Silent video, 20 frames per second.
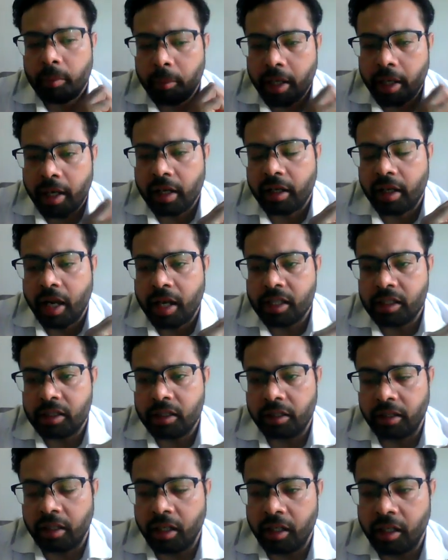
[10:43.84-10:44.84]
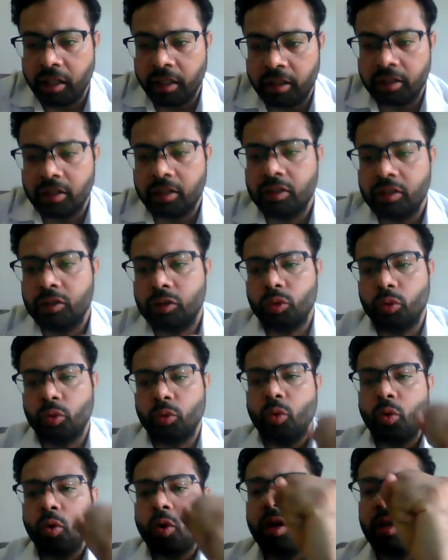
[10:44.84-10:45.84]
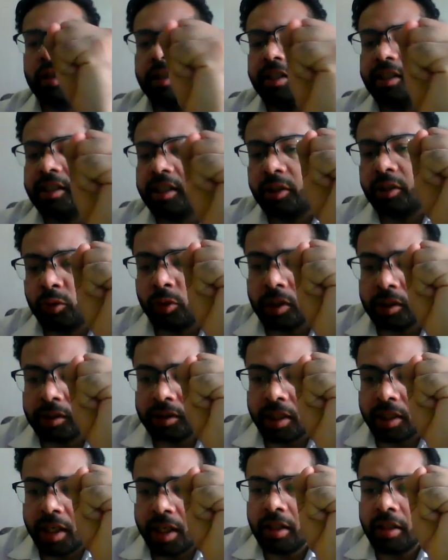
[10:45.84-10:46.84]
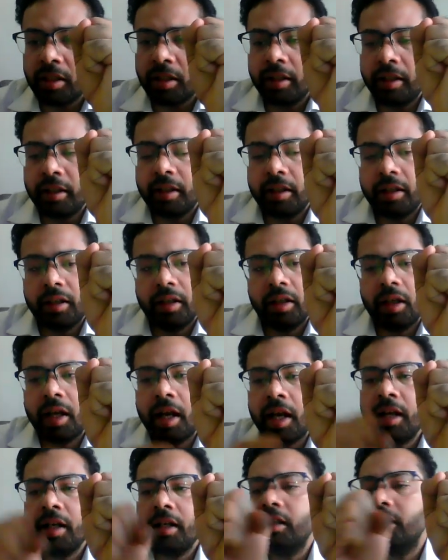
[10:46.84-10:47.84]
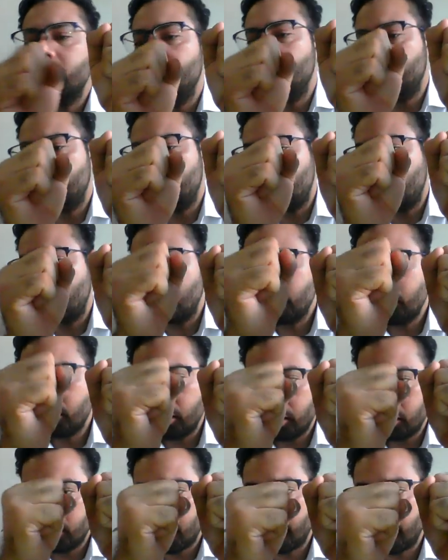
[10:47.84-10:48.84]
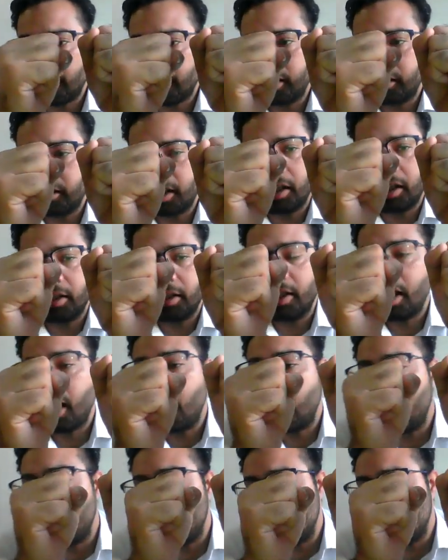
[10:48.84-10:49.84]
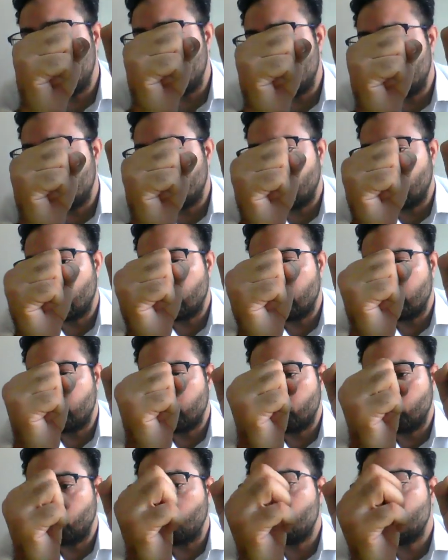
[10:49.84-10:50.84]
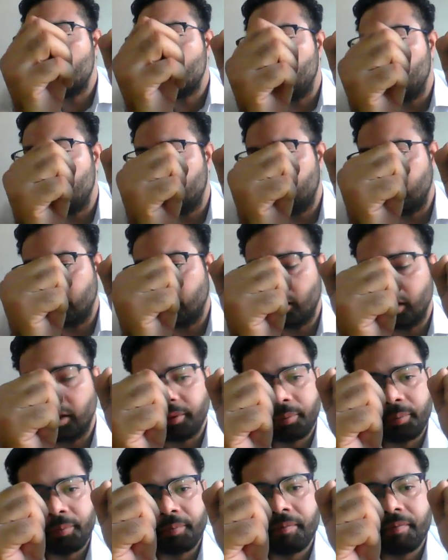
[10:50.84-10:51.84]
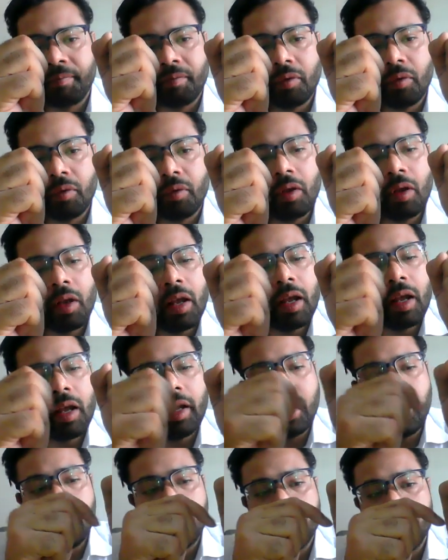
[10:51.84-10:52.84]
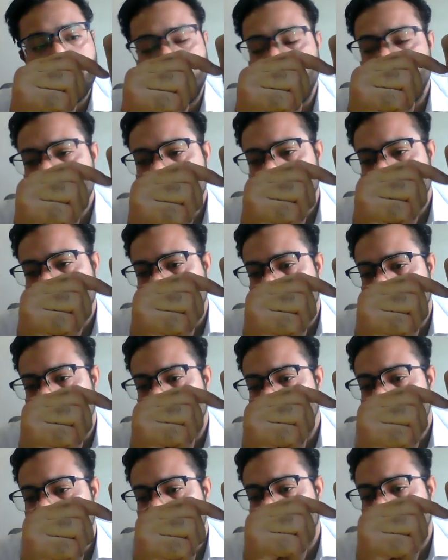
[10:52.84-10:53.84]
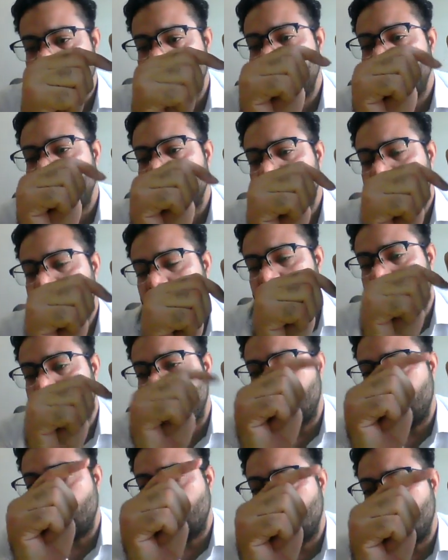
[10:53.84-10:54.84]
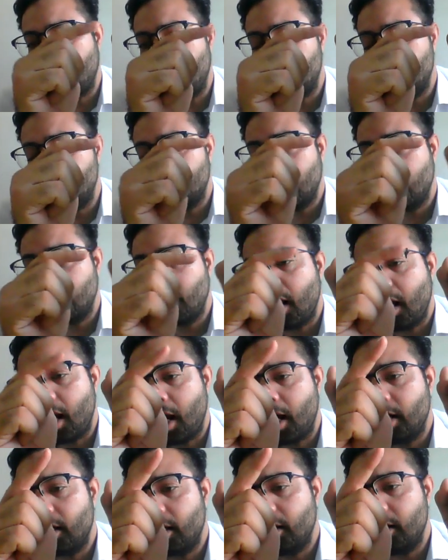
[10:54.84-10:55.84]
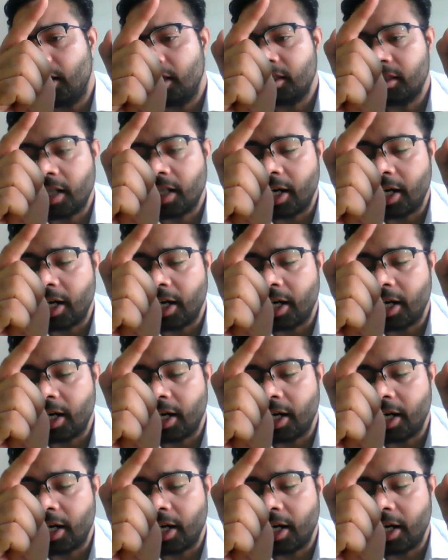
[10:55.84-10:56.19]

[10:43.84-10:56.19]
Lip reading: paracrine signaling. So this is one cell, and this is the second cell. They are close to each other. If this cell is secreting some cytokines and these